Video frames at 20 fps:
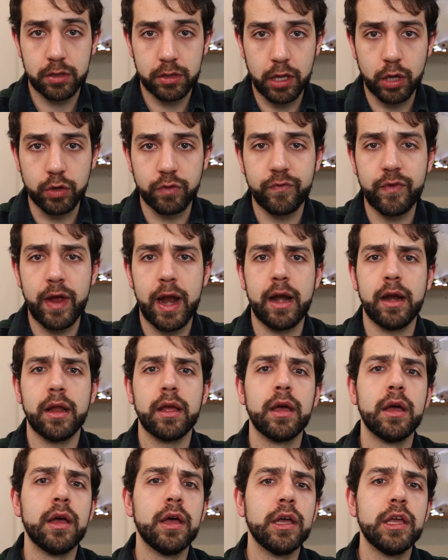Cloudflare.
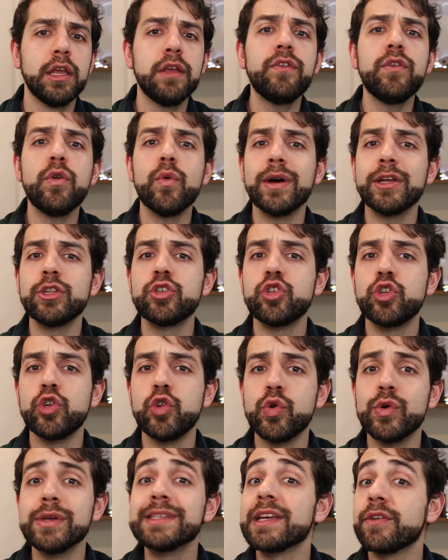If you want
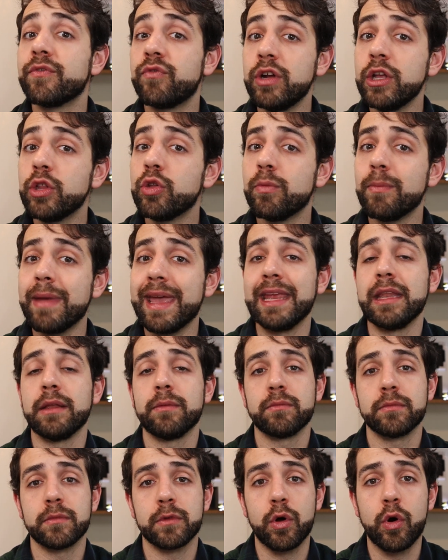to use a free domain
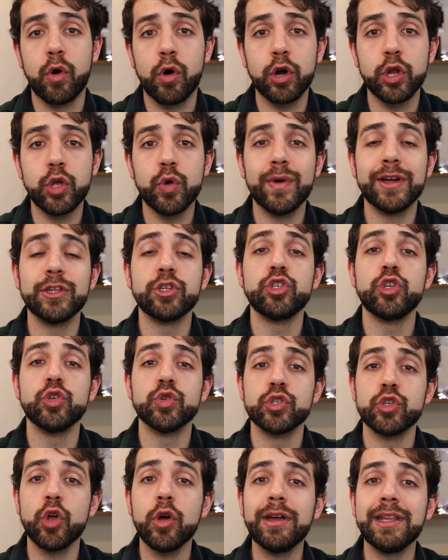or you want to
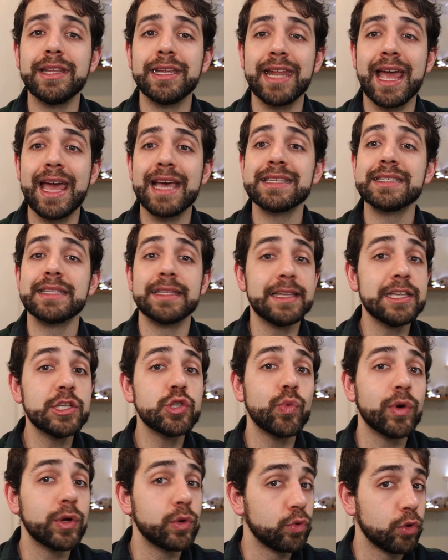use DocDNS,
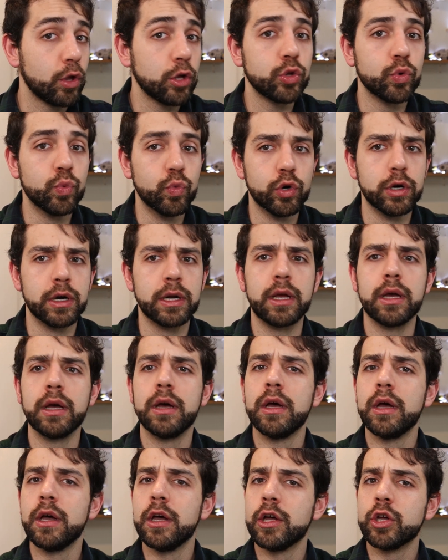this one will not work.
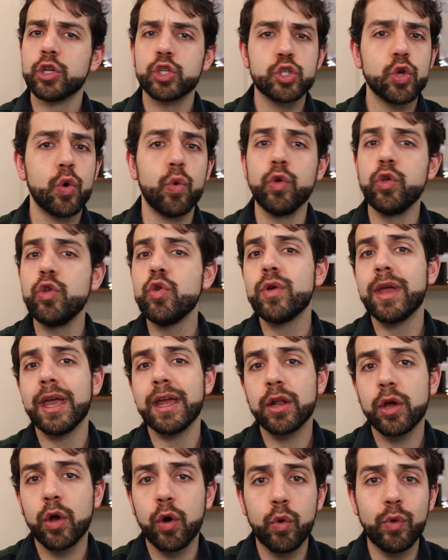So you
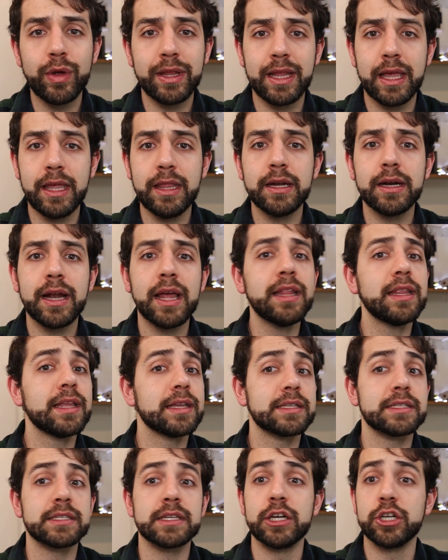can go in the internet
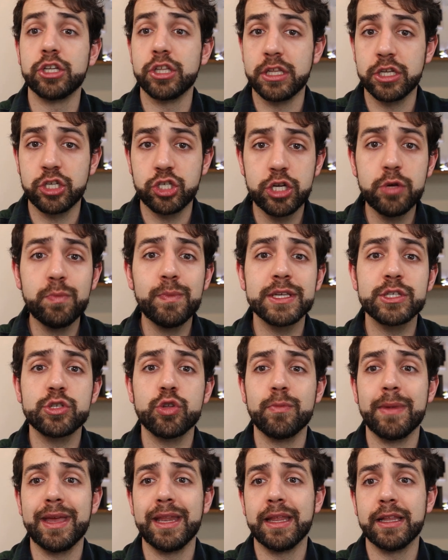and search the cheapest
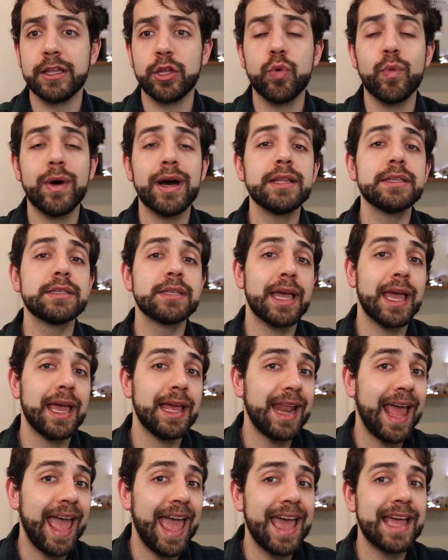domain that you want
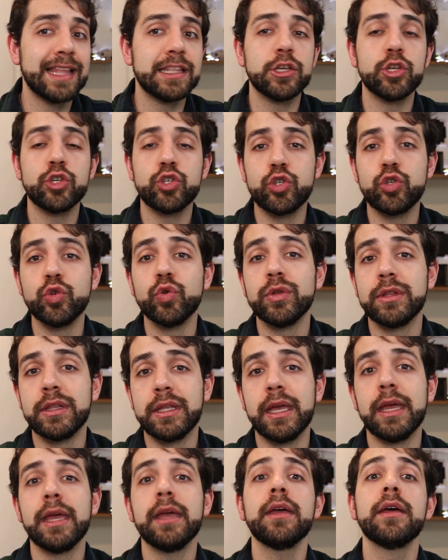and add to
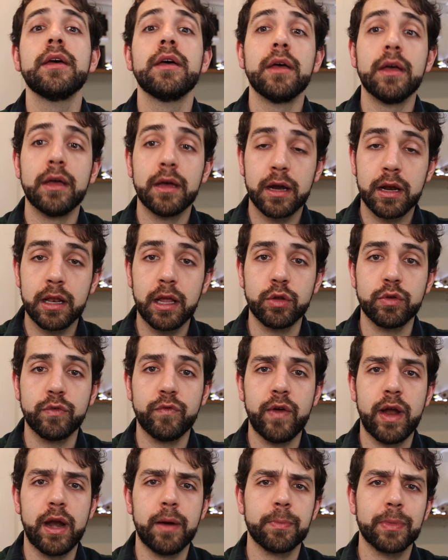the
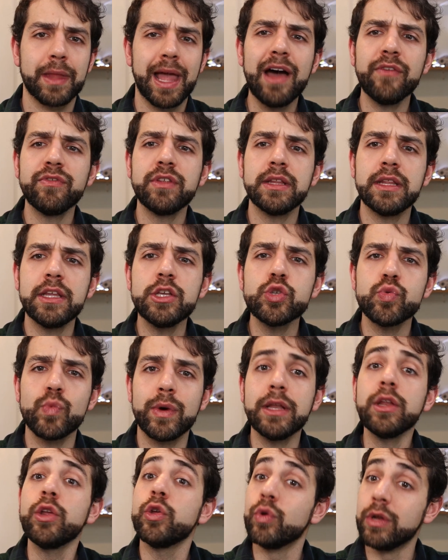Cloudflare. After this
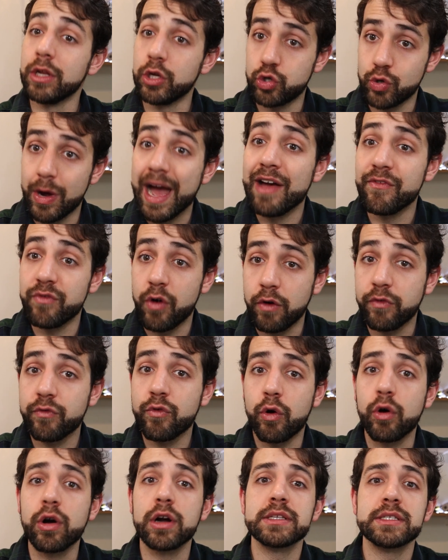one, you need to have,
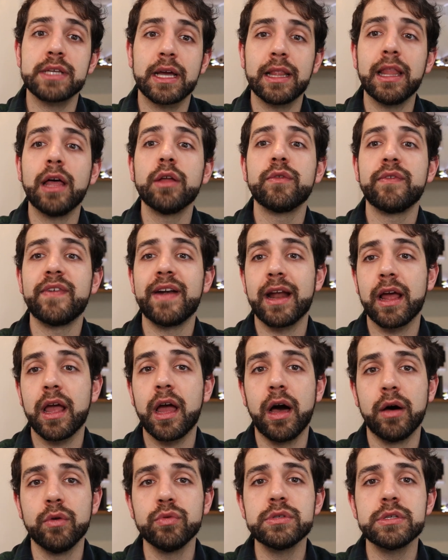of course, a Cloudflare
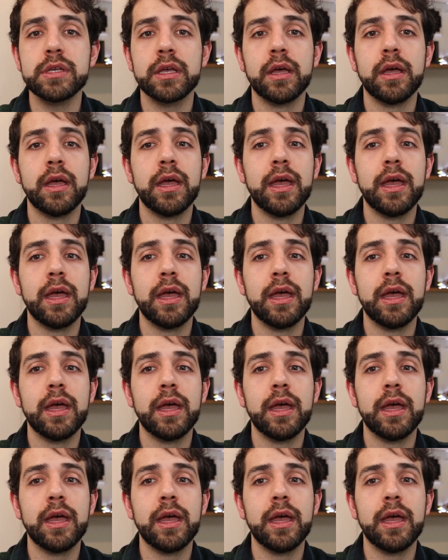account,